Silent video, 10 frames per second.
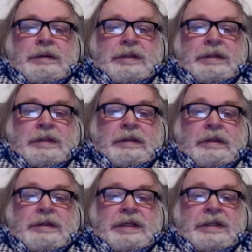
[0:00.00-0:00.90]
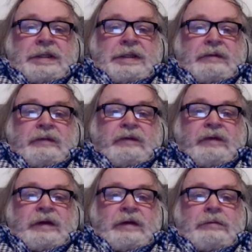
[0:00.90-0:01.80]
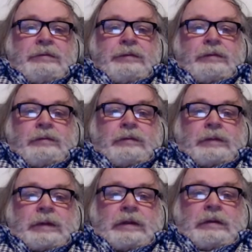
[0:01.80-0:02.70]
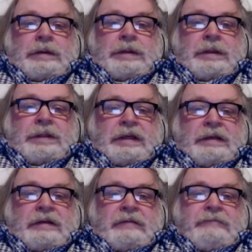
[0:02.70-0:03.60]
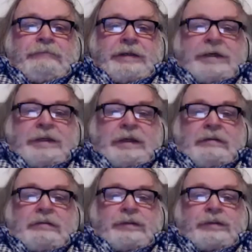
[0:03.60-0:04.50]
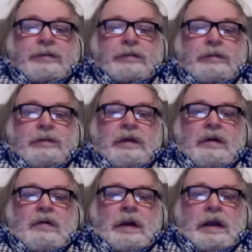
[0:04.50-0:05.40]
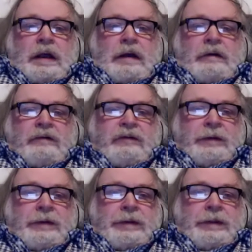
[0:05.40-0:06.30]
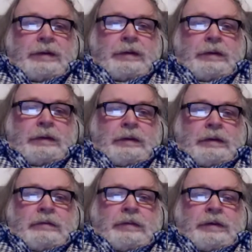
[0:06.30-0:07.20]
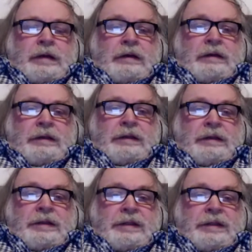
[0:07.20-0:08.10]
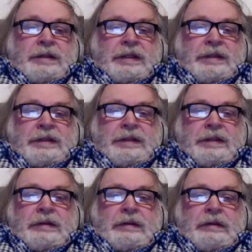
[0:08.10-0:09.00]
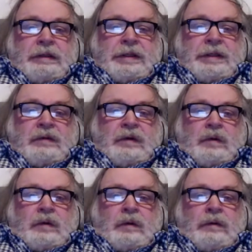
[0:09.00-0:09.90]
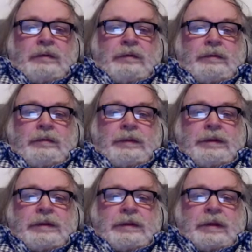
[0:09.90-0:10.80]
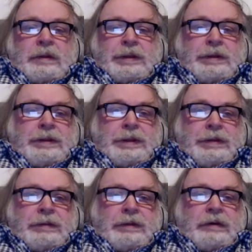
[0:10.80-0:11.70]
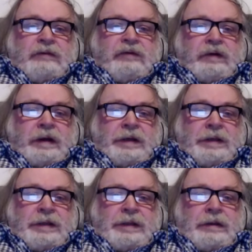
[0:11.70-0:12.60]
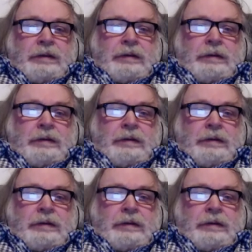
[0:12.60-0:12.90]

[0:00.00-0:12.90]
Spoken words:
The successors of to the title of Peter were hierophants, but hardly the successors, least of all, to the doctrines of Christ.